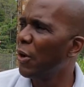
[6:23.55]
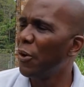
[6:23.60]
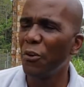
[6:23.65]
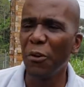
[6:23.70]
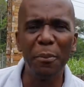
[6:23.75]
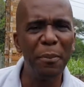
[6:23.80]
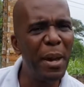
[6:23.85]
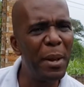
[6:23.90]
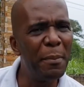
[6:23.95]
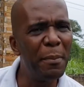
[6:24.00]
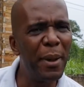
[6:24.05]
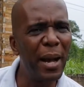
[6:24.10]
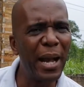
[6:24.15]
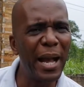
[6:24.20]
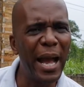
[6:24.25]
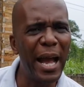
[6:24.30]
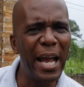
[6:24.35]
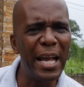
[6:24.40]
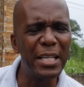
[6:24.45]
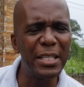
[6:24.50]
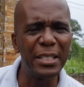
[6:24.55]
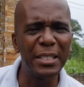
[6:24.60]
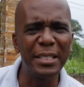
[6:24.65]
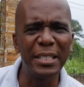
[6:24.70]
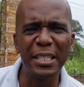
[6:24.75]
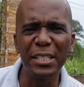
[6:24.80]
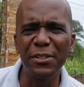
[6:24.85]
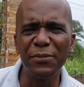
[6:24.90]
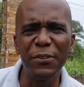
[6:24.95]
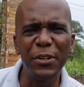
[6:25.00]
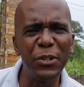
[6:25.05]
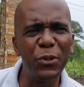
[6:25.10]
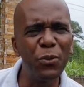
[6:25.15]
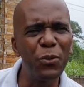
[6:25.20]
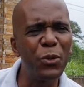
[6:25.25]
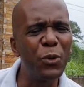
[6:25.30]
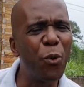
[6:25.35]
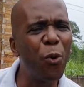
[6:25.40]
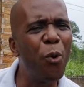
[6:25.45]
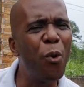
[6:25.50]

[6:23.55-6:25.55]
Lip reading: Remember guys, this video will